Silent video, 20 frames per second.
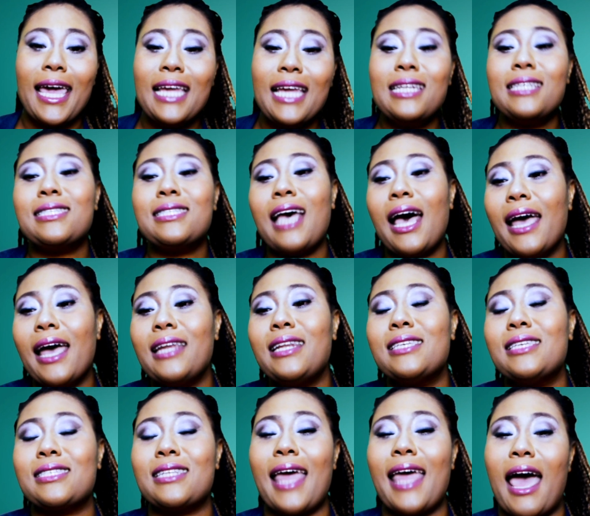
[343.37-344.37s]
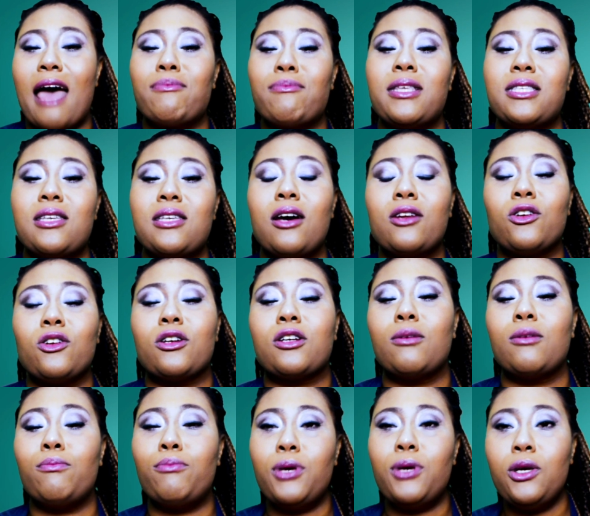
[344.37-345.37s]
InDesign is an app that's on your
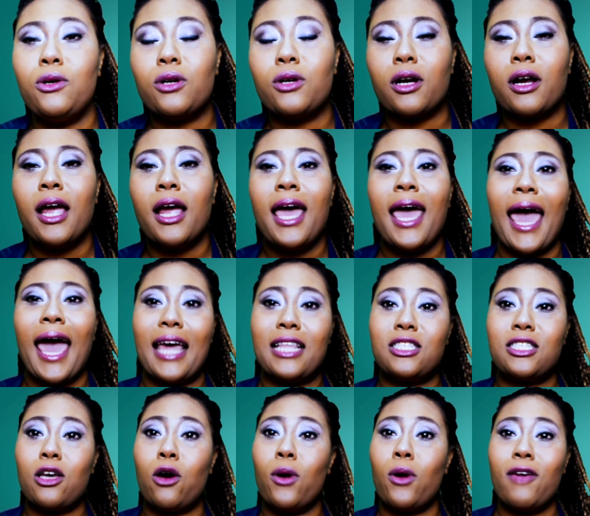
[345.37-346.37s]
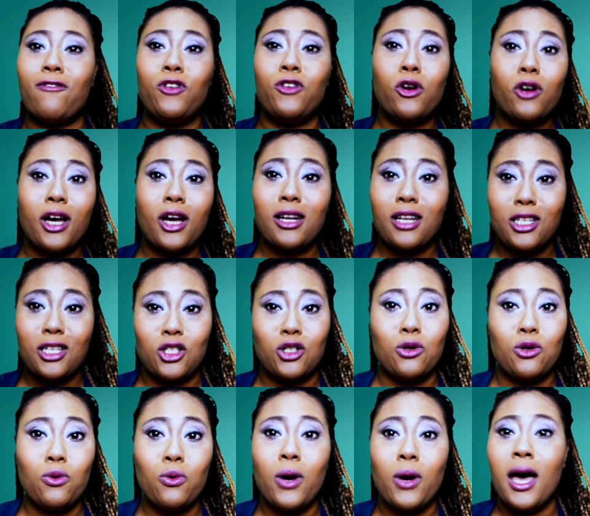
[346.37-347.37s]
computer. And so if you're gonna
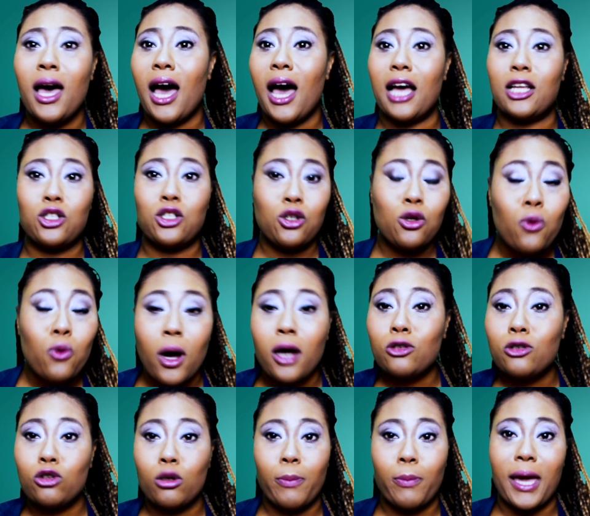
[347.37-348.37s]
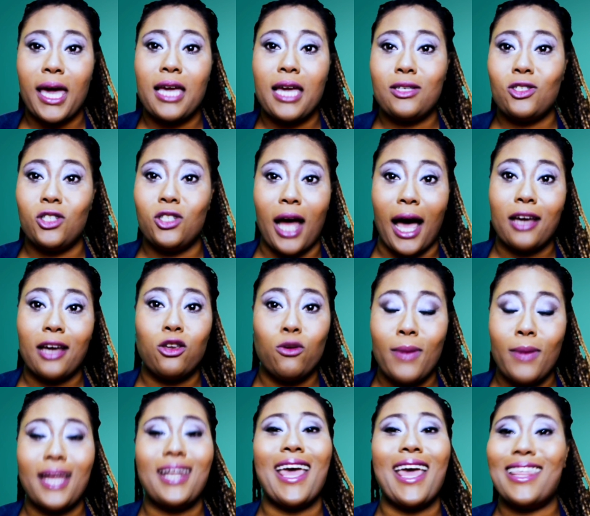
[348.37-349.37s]
do a 200-page
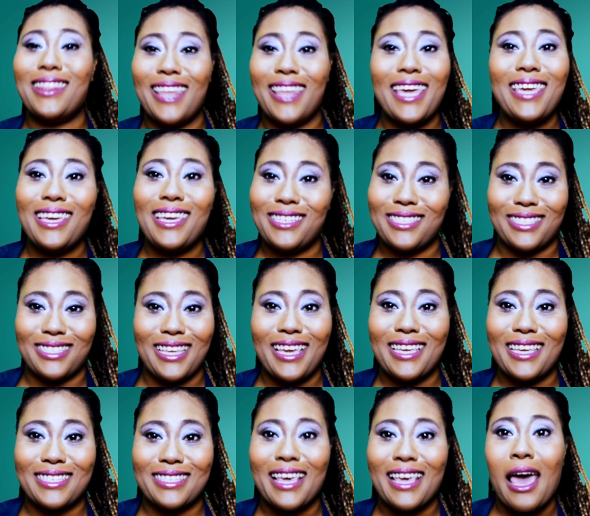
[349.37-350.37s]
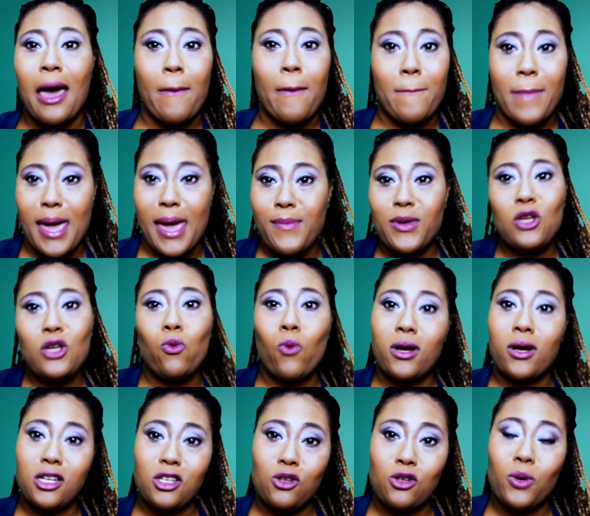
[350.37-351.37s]
document, and they exist, maybe you
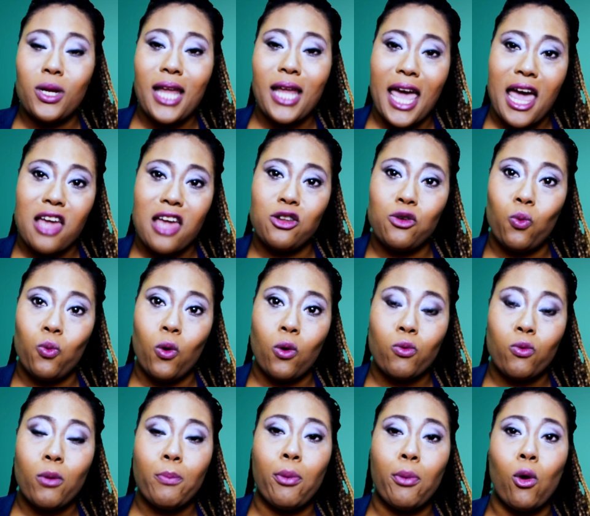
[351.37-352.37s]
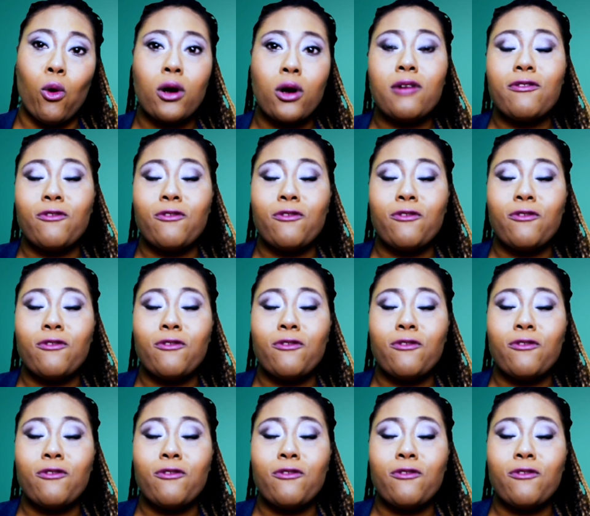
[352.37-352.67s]
wanna do an annual report